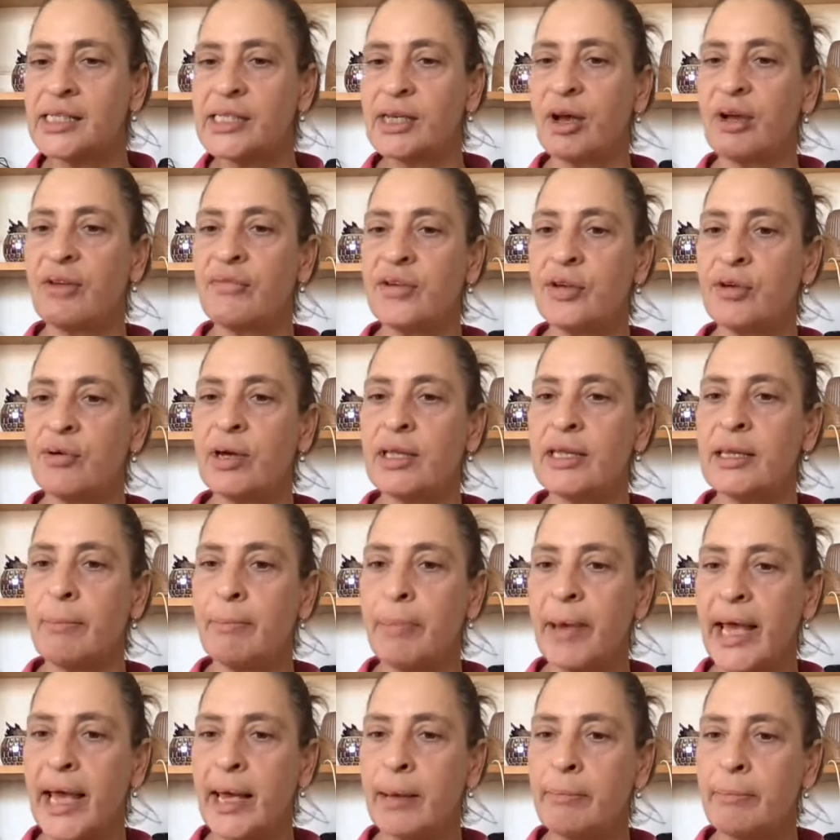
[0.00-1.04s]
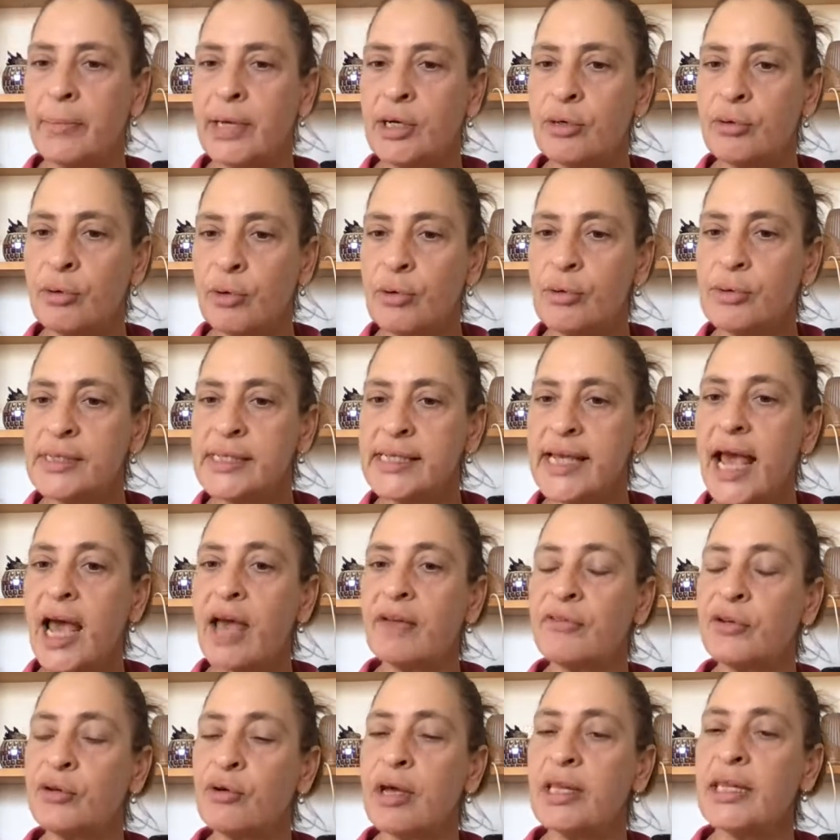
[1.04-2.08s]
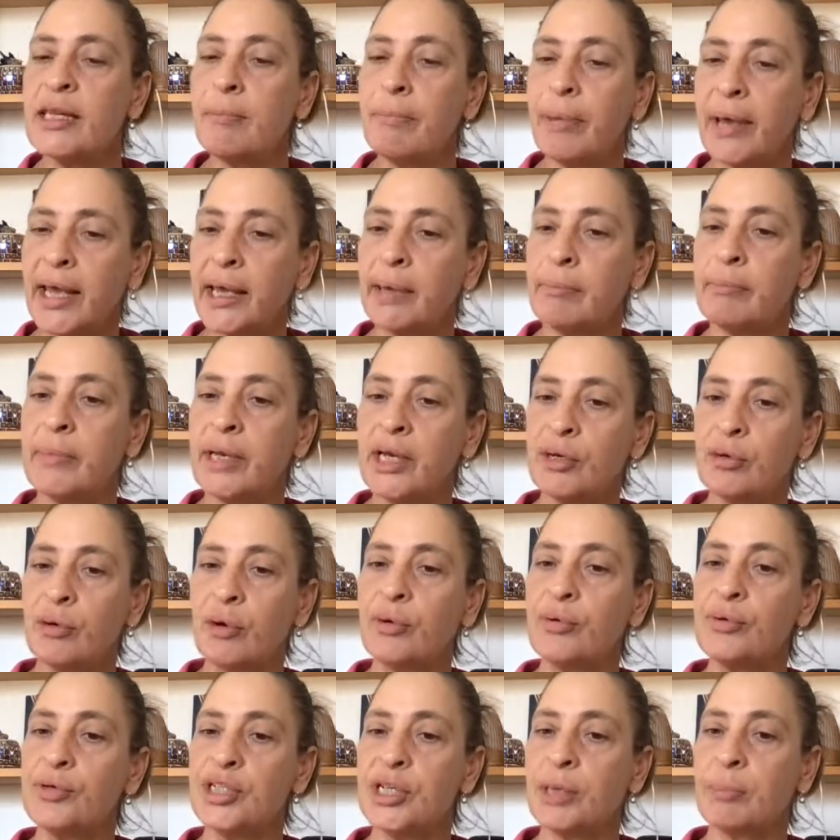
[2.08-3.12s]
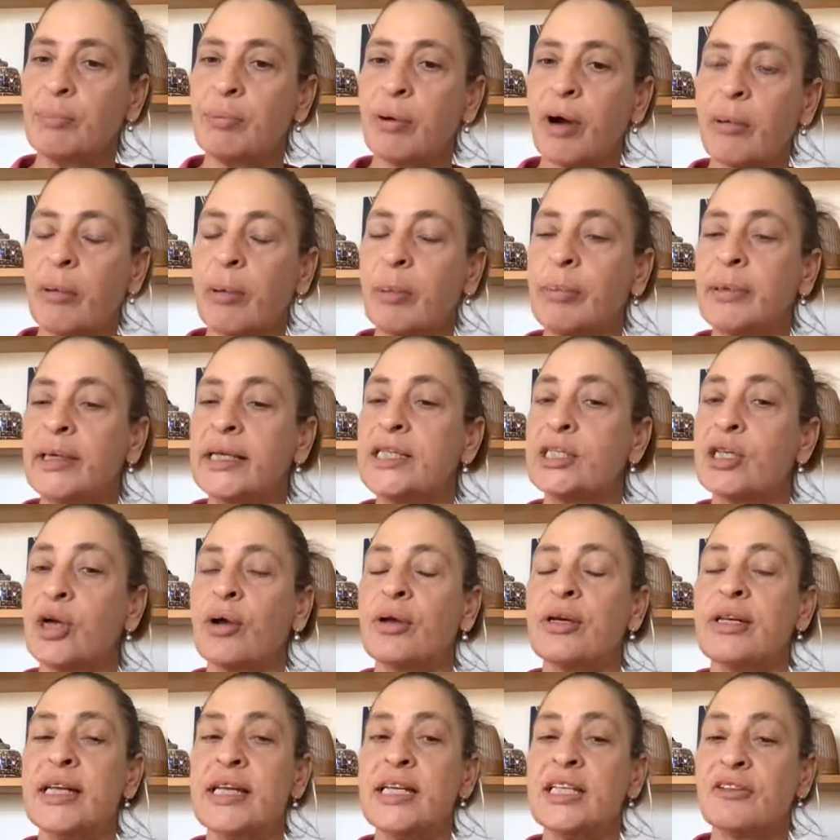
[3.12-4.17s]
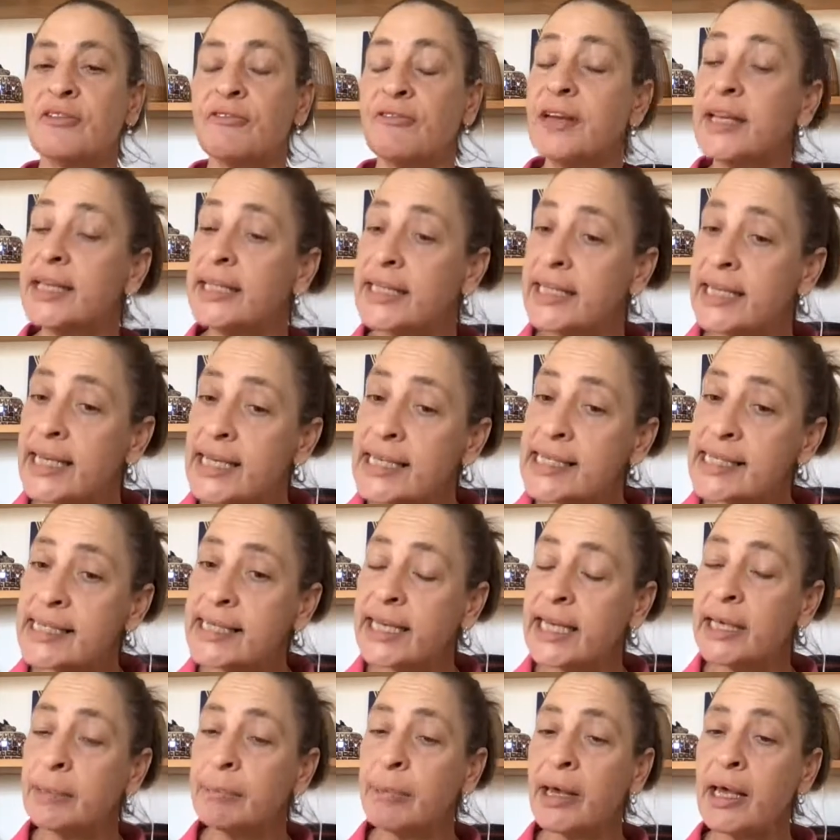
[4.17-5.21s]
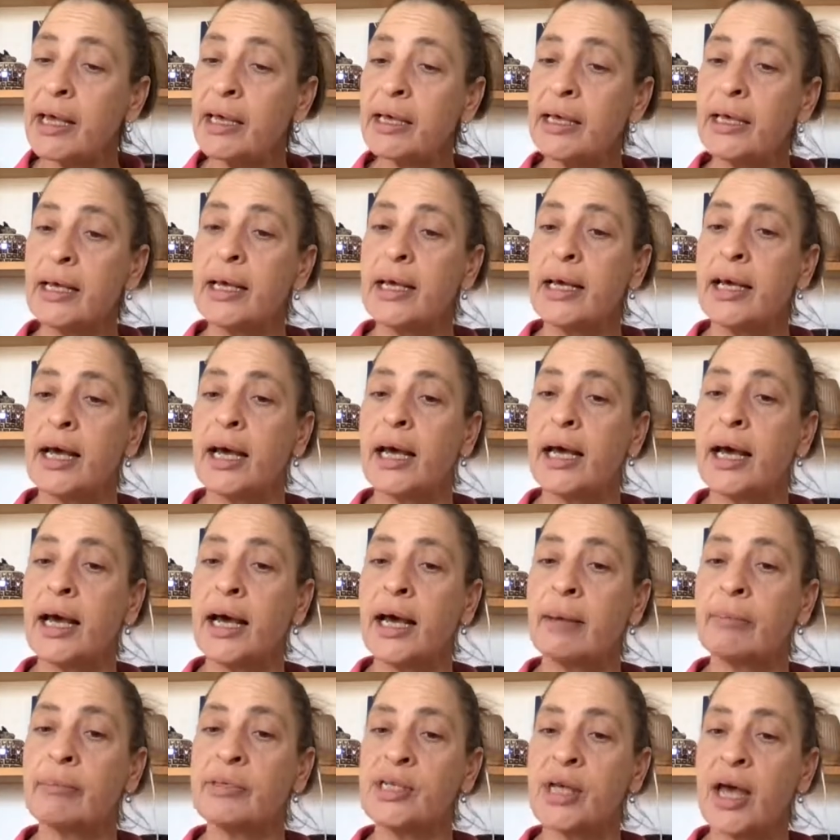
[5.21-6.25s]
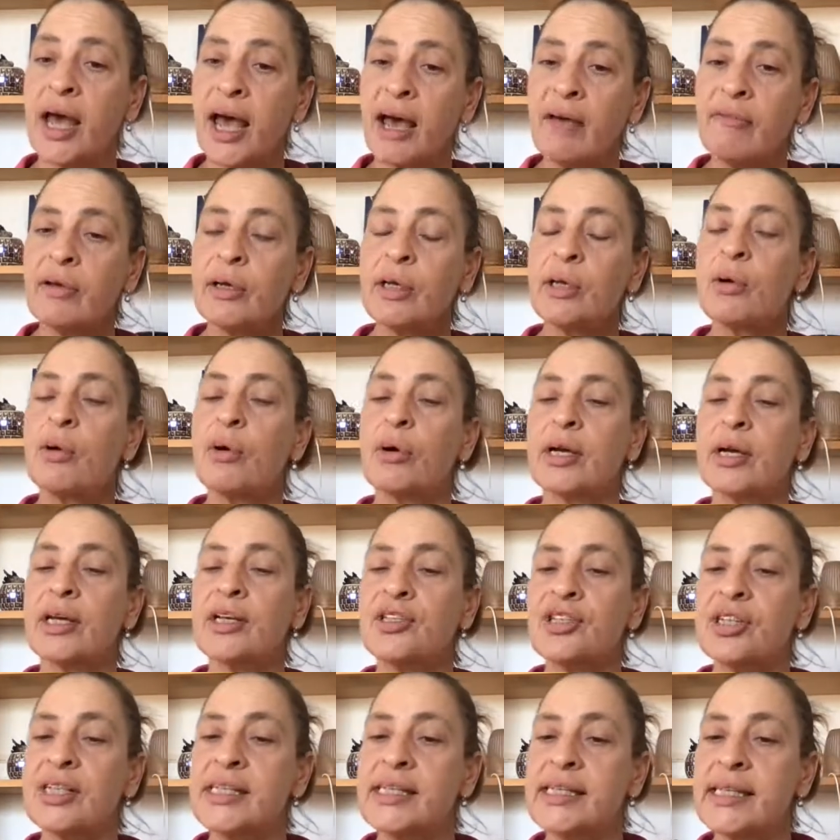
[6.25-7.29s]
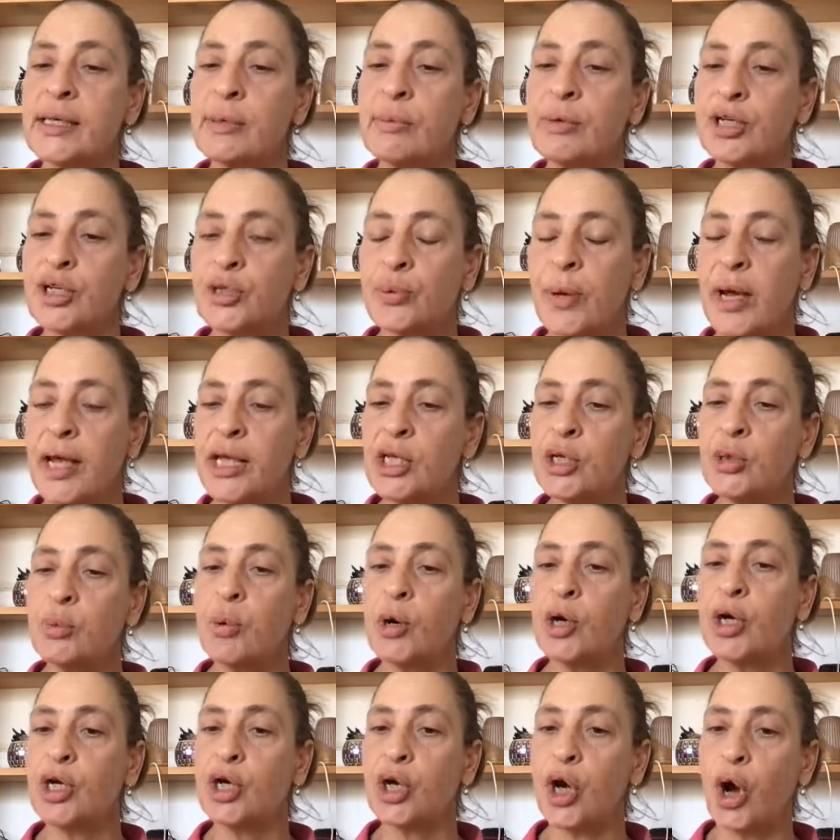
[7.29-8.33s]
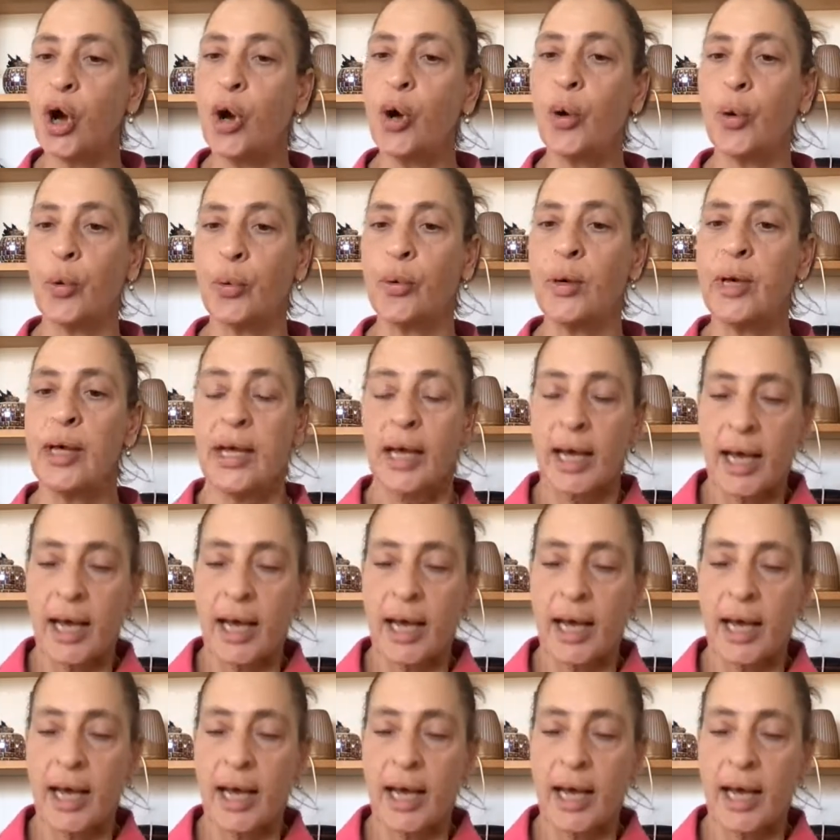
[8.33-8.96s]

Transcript: So if you're on the BAM minerals, you probably don't need to feed the Easy Keeper. So have a look and just see which way you want to go.